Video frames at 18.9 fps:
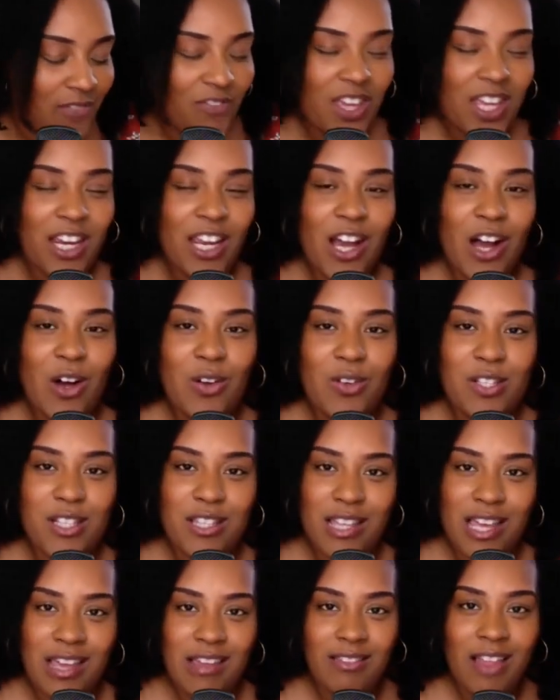videos
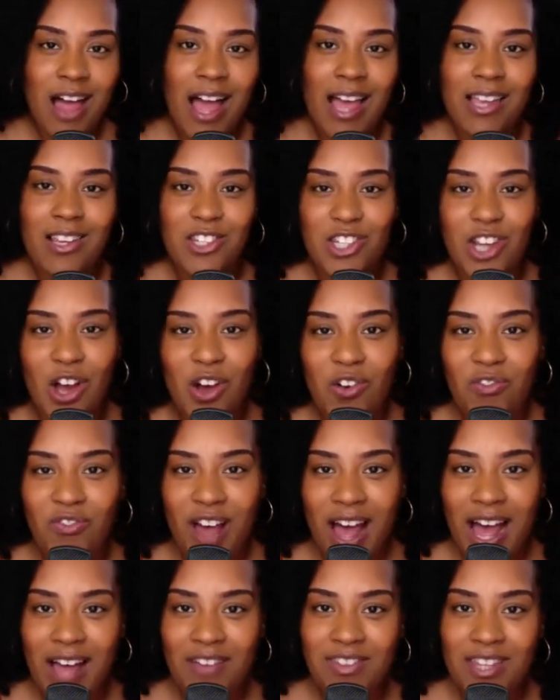that like show
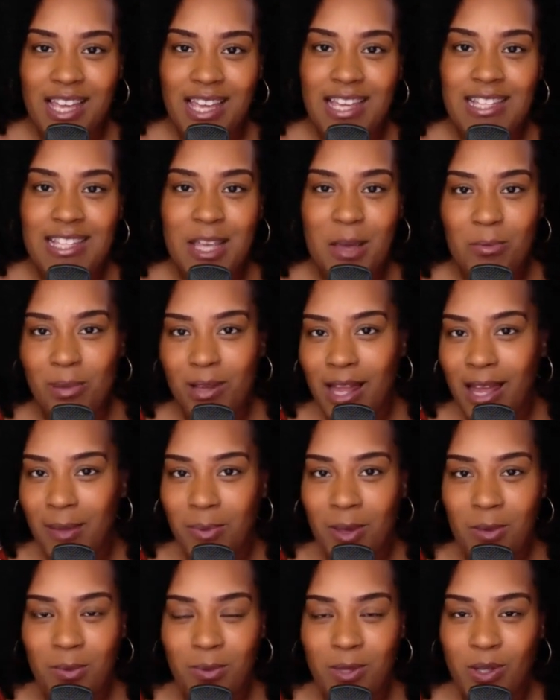5 things that Black
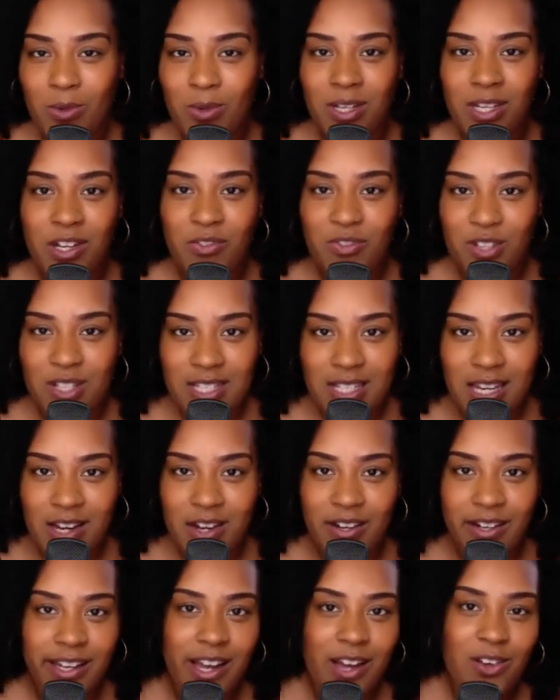people do in different
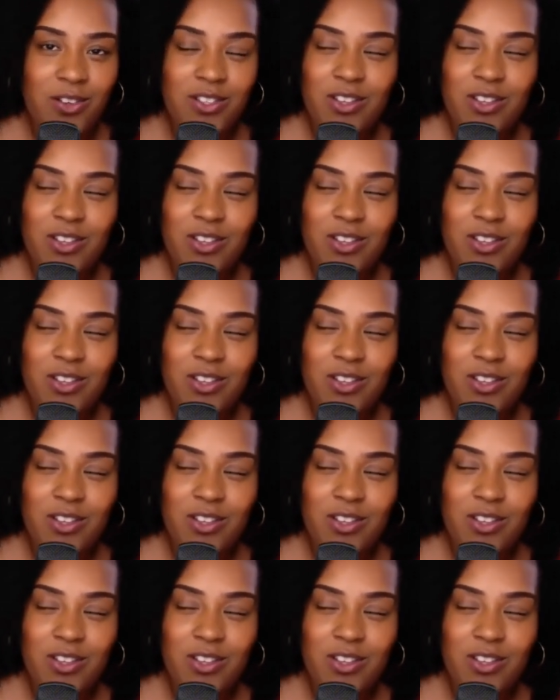scenarios.